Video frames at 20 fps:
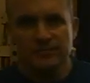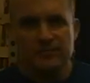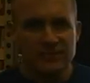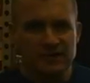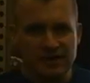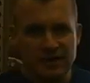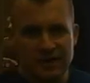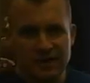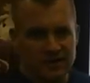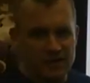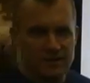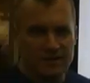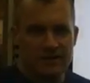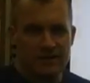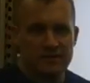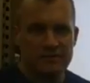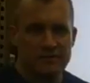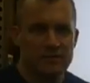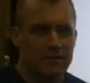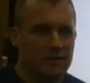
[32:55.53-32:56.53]
Lighting
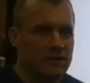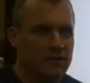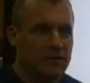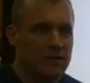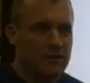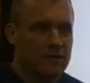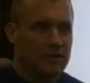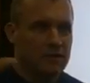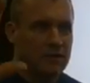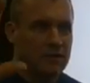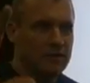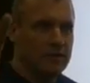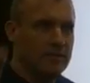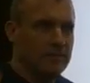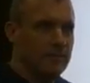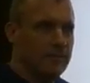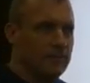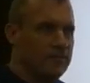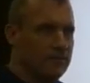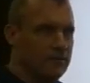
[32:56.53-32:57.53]
edit.
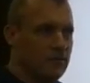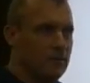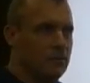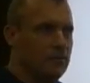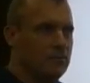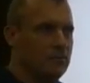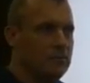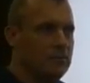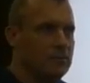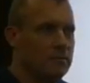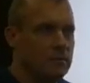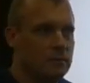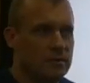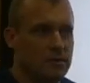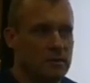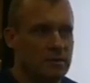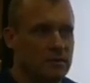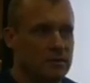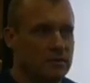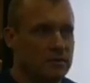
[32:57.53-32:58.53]
So
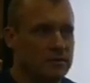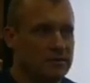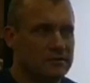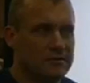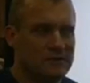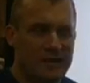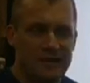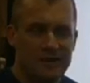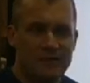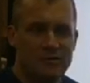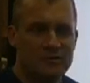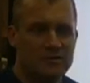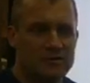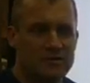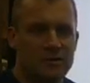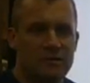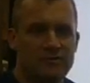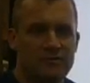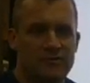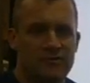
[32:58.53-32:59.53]
a lot of good
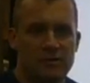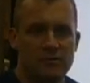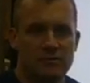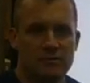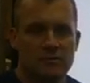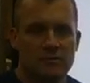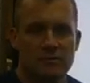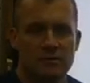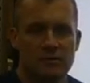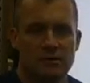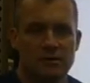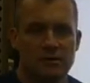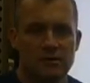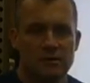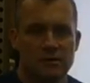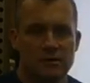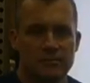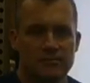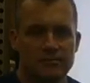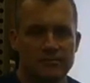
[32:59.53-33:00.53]
stuff here.
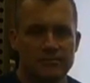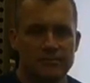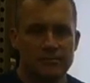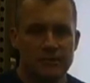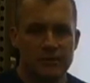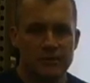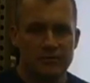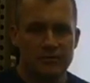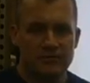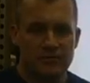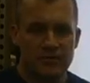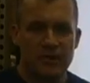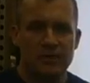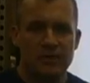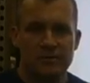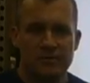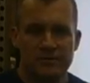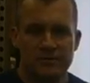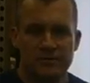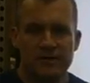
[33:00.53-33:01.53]
Follow
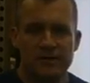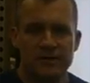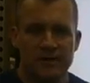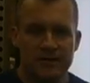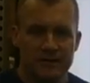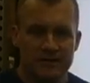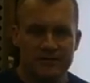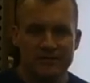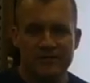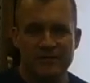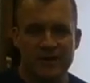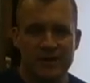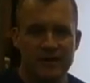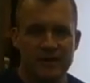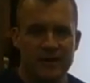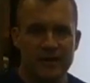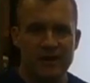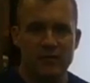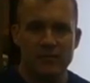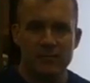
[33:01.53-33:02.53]
up is key, and then stand
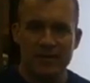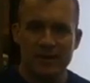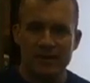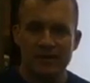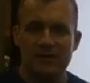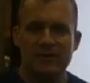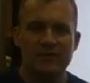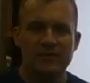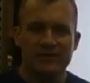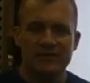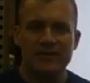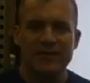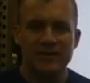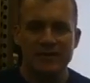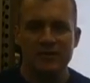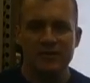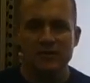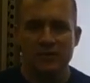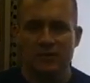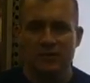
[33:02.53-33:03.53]
out. When you stand
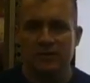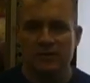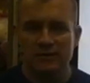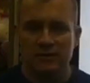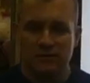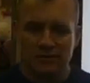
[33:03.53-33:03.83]
out good,